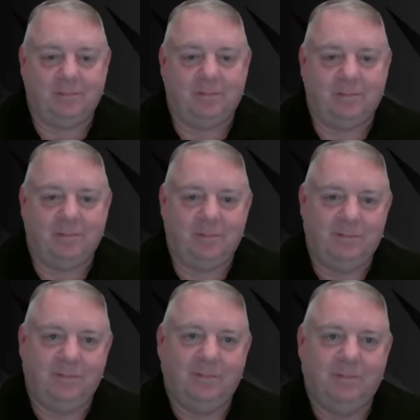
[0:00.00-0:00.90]

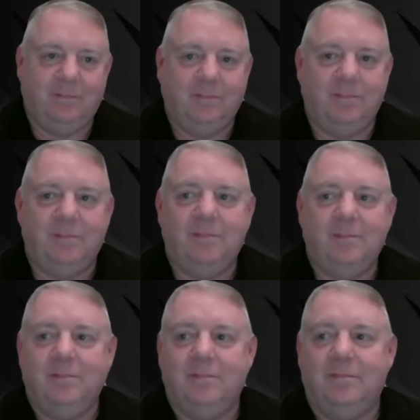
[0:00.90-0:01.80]

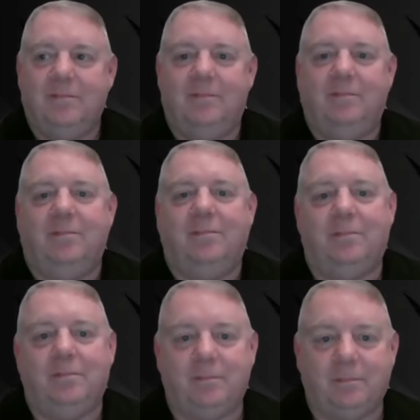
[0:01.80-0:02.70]

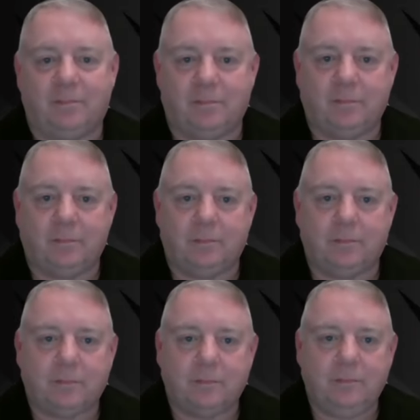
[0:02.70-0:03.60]

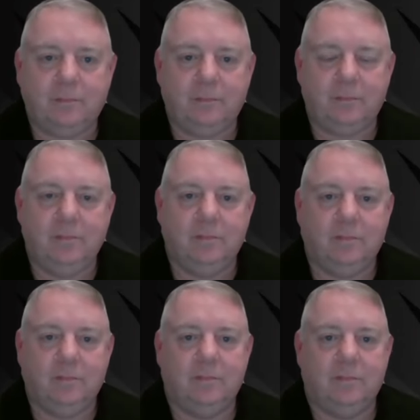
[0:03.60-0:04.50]

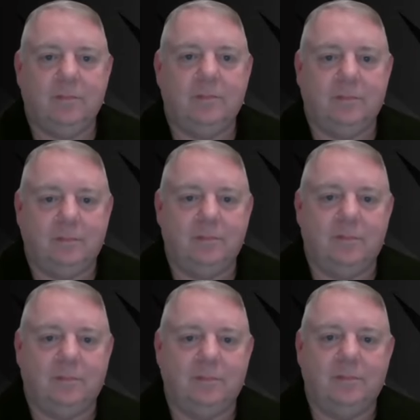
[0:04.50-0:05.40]

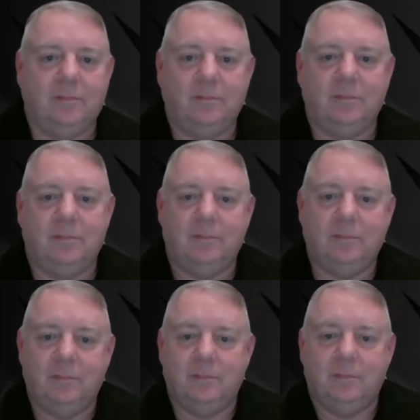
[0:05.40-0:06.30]

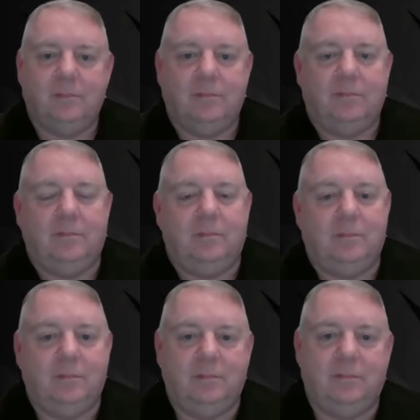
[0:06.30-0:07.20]

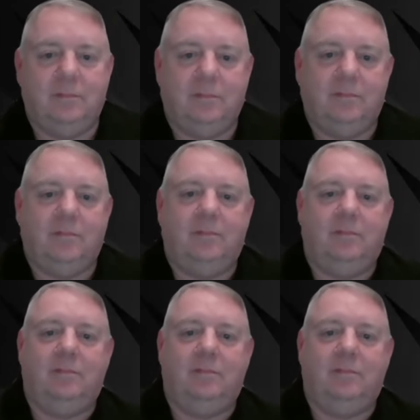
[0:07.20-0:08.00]
(silent)